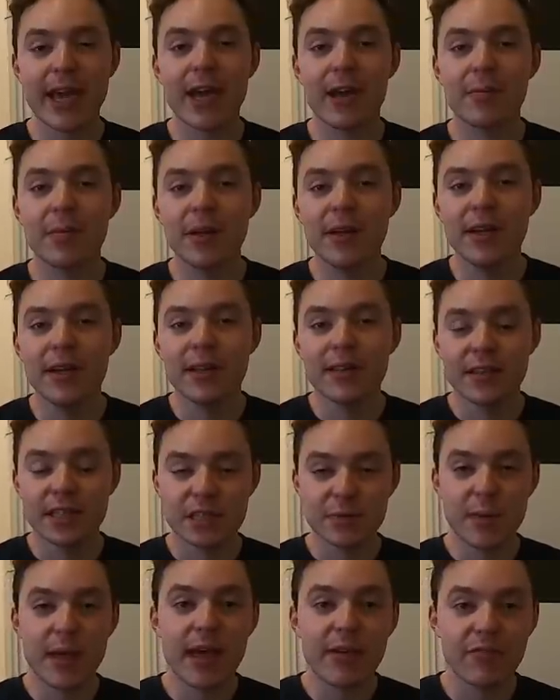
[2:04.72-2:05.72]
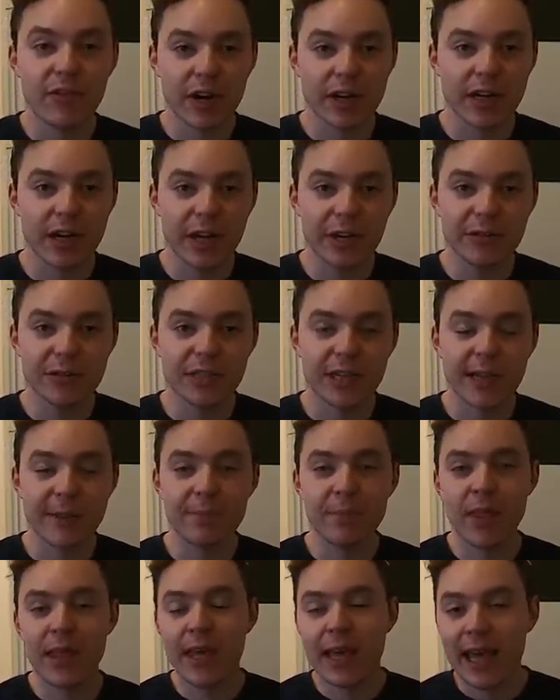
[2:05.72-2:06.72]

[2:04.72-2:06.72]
up the spare front loader.